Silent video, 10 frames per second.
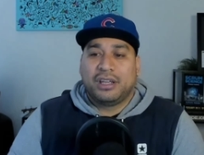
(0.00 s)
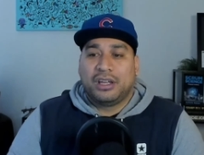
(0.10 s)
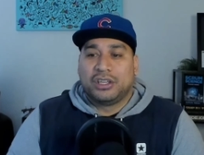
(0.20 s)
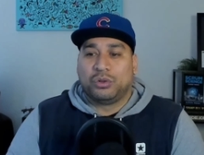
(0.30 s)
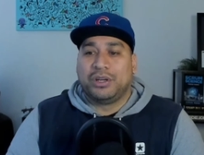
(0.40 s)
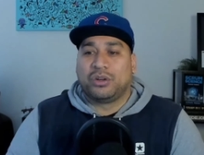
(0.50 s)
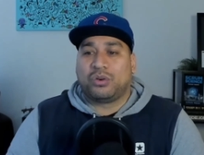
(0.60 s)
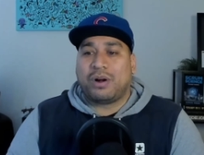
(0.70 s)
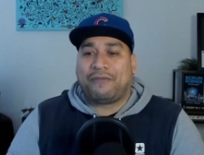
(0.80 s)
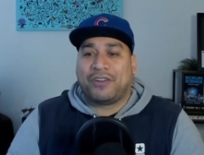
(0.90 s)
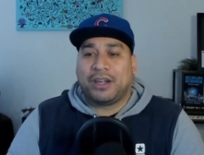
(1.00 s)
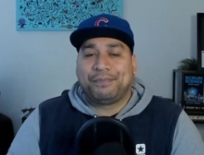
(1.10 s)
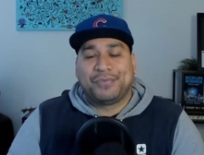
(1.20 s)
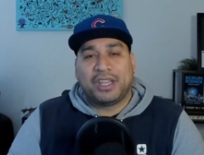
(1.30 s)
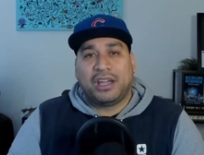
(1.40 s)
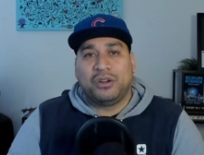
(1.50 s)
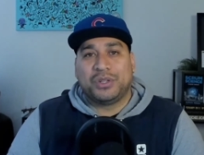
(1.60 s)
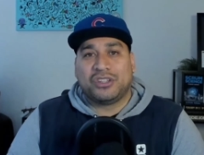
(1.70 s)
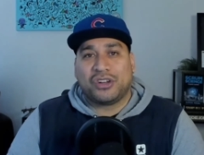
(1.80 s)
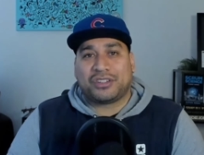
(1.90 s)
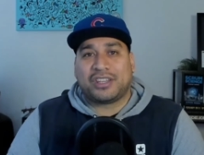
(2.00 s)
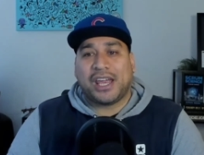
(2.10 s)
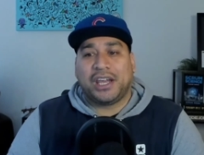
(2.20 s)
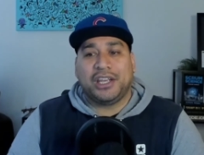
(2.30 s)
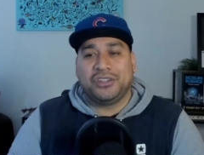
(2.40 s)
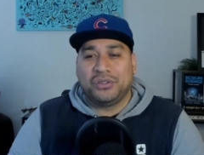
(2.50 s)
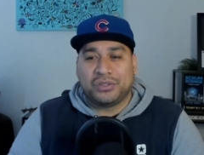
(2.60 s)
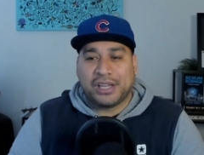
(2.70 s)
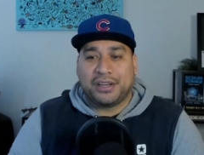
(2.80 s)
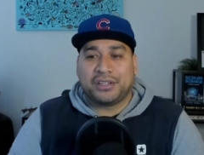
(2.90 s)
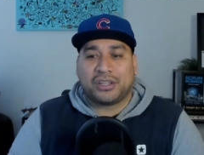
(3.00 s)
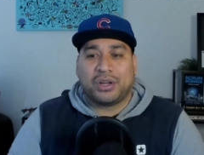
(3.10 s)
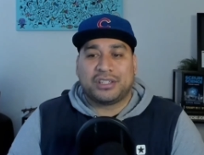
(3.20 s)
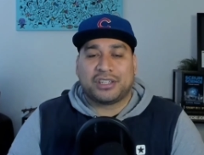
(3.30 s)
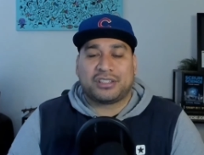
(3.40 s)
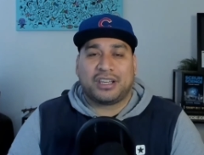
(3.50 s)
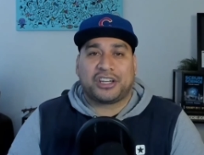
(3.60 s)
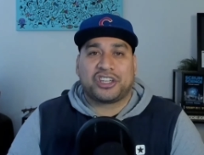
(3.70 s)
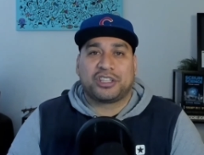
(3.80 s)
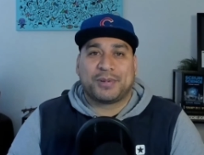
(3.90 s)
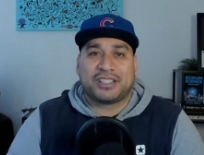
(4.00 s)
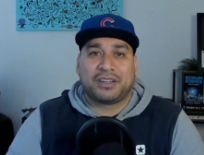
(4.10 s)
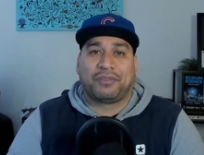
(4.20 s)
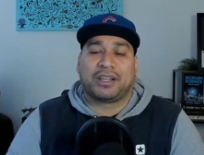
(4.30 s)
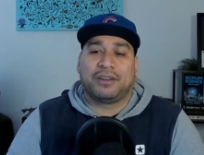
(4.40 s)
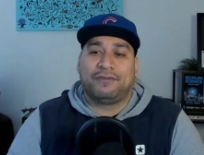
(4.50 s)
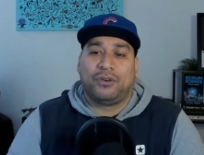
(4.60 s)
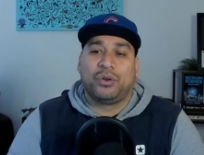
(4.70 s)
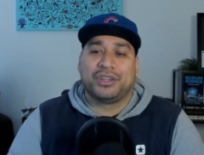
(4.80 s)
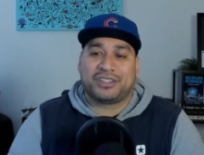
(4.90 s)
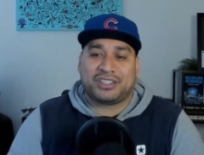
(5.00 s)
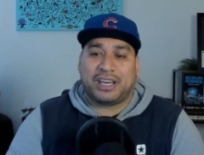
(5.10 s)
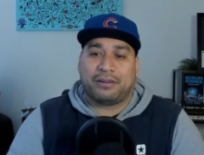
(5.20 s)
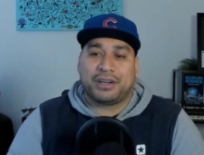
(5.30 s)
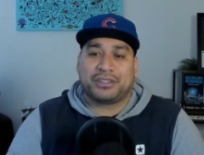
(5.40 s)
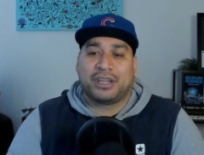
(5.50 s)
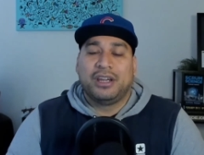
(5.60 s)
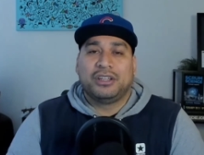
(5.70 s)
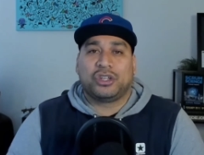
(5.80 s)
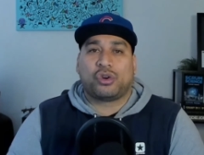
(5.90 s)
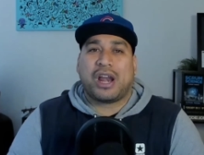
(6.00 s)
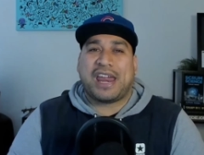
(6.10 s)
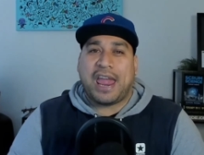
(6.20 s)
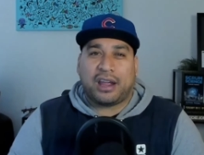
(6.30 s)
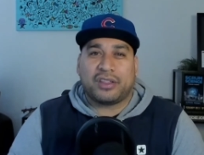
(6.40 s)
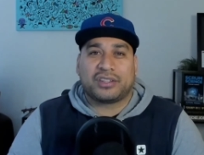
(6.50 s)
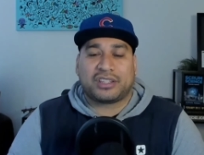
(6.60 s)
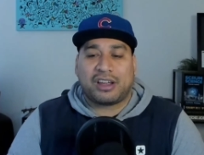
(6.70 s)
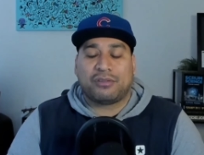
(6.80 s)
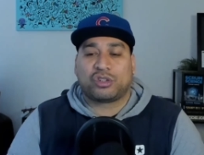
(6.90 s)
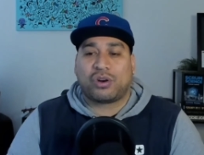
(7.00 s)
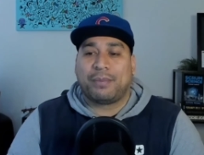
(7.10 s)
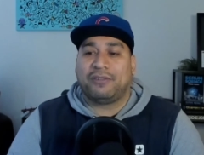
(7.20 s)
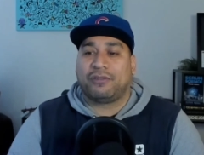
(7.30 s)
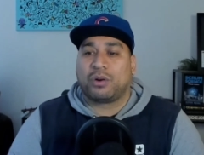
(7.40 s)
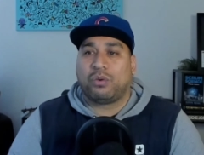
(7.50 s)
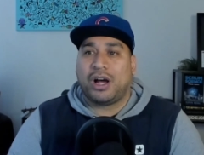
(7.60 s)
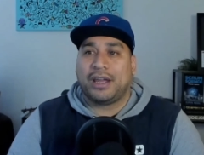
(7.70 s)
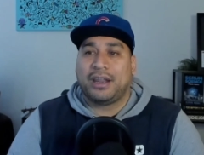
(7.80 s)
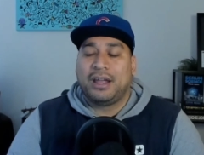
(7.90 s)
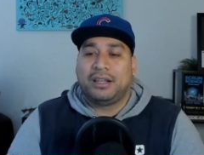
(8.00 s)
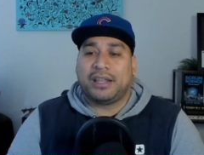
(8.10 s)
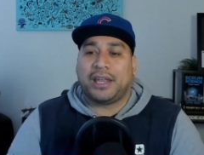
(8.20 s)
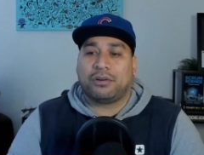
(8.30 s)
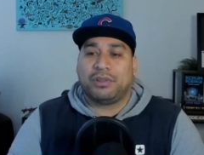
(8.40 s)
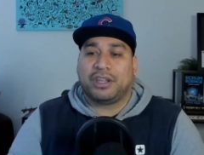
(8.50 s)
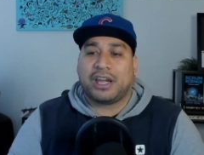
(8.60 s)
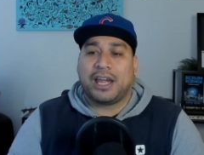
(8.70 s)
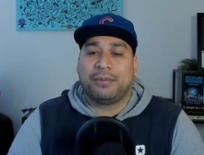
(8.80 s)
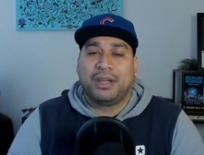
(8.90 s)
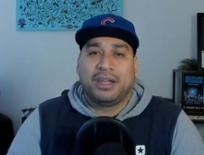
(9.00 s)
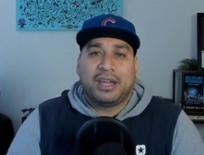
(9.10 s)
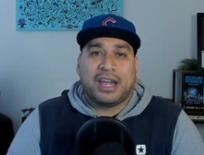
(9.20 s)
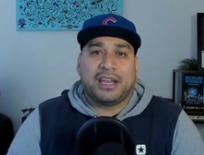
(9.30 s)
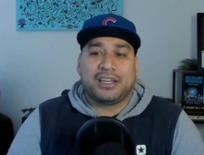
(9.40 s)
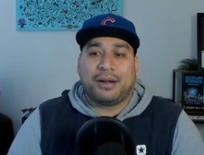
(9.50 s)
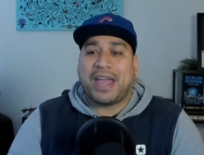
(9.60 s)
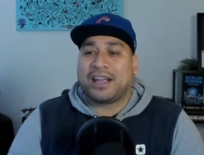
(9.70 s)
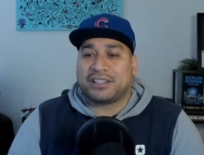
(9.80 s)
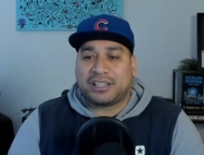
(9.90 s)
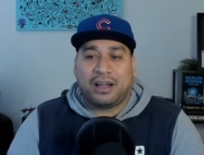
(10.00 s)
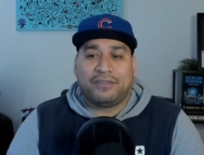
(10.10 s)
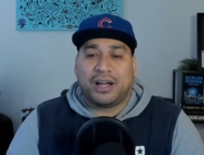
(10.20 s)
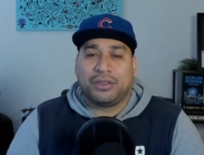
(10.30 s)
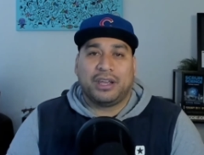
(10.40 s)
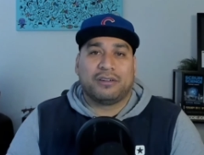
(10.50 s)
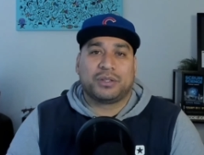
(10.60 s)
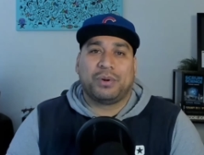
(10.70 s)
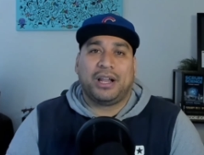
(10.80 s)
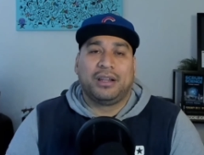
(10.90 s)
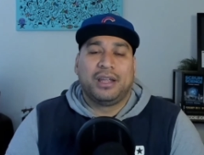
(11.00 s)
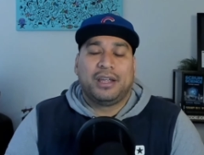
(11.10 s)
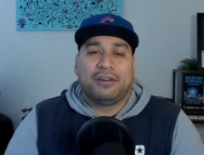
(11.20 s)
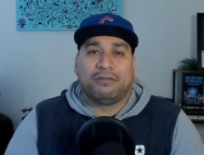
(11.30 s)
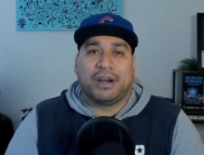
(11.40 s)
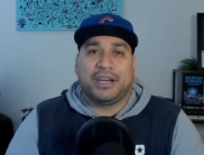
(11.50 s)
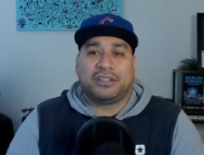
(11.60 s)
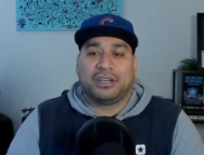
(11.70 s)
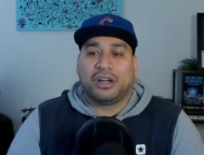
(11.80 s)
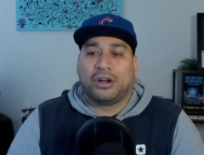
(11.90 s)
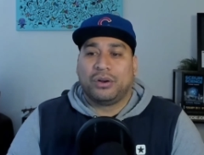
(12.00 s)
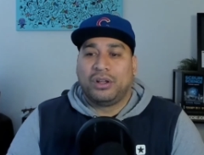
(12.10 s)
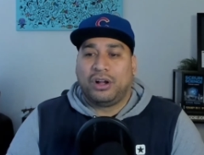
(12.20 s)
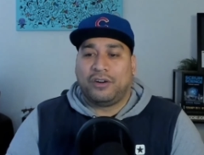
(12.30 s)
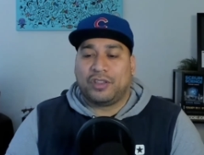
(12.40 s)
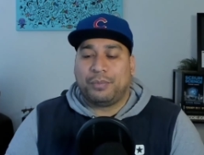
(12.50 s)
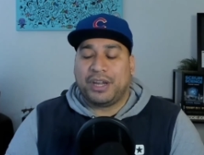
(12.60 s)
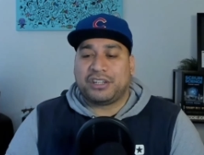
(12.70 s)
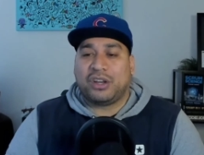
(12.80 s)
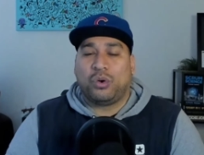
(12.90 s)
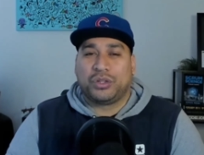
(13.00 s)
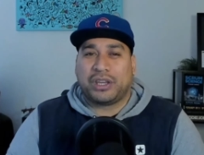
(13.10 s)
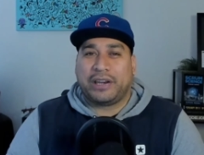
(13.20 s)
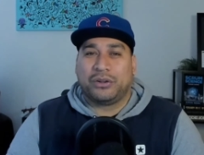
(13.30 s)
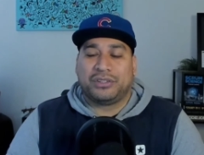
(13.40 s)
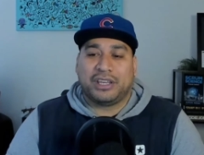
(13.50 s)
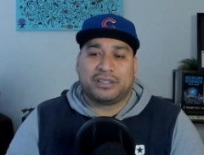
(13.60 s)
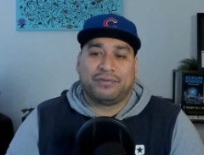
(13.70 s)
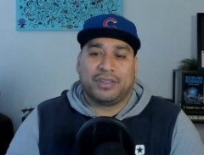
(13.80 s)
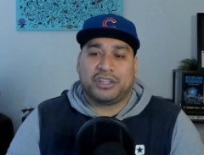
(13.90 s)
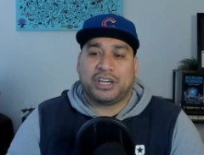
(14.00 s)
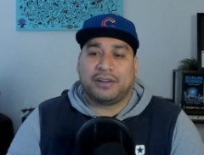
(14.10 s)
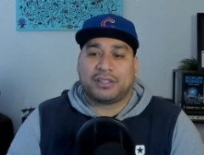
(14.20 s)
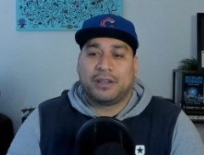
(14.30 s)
Tuinukuafe, who is not staying in New Zealand, so is a selection specifically for this series to try and anchor the scrum if required later in the game. And Angus Ta'aval there as well, ready to go off the bench. Also had a good season for the Chiefs.